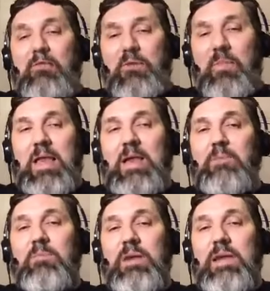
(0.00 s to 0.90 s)

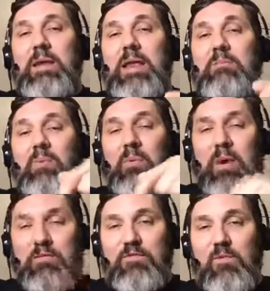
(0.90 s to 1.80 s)
everybody would be getting
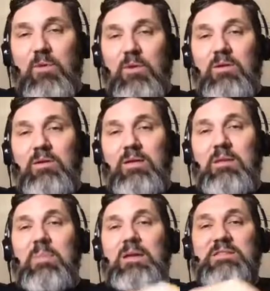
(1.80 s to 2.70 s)
prayed for
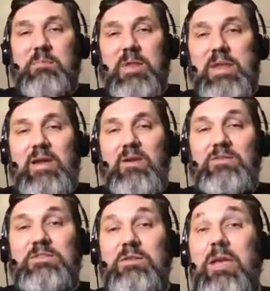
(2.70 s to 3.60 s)
by somebody
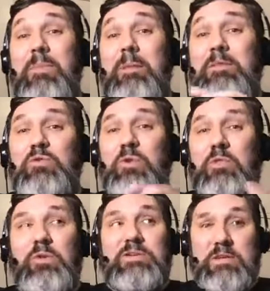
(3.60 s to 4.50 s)
else and maybe two or
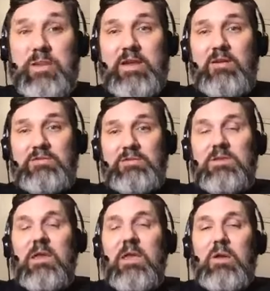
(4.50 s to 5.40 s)
three somebody
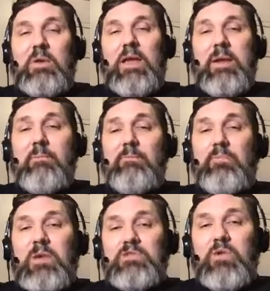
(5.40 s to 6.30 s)
else's. Okay?
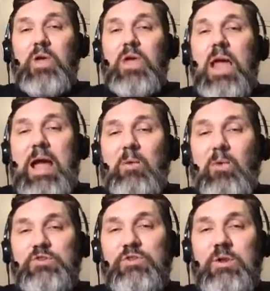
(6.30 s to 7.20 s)
So I
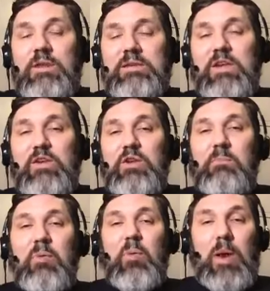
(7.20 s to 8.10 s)
want you to continue
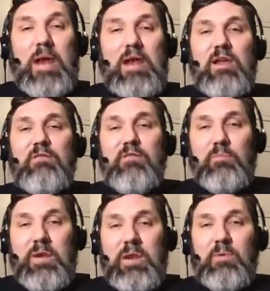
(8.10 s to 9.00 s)
to pray
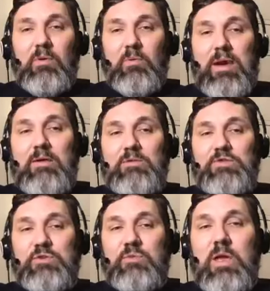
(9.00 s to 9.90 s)
for people
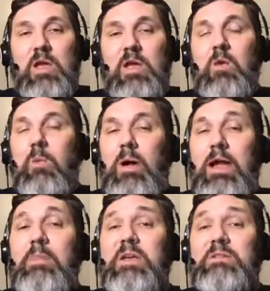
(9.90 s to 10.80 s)
around you.
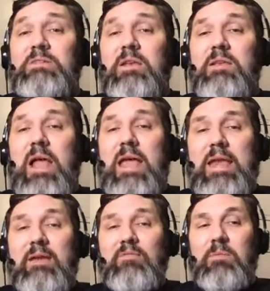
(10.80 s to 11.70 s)
Why? Because
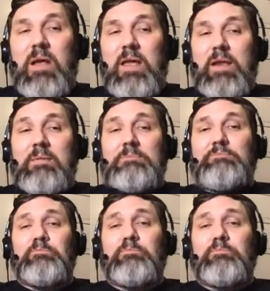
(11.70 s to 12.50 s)
not everybody